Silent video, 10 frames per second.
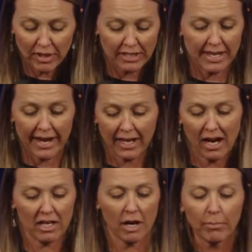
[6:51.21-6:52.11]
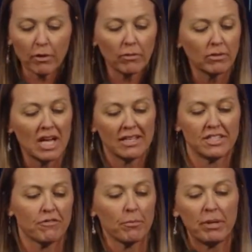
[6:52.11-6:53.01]
wanna take a couple
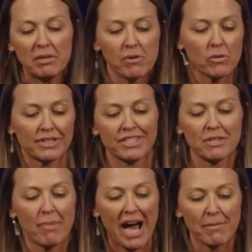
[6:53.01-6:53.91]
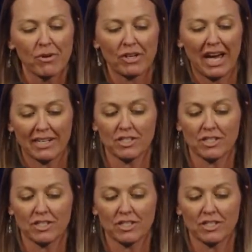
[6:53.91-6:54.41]
different people within the Bible and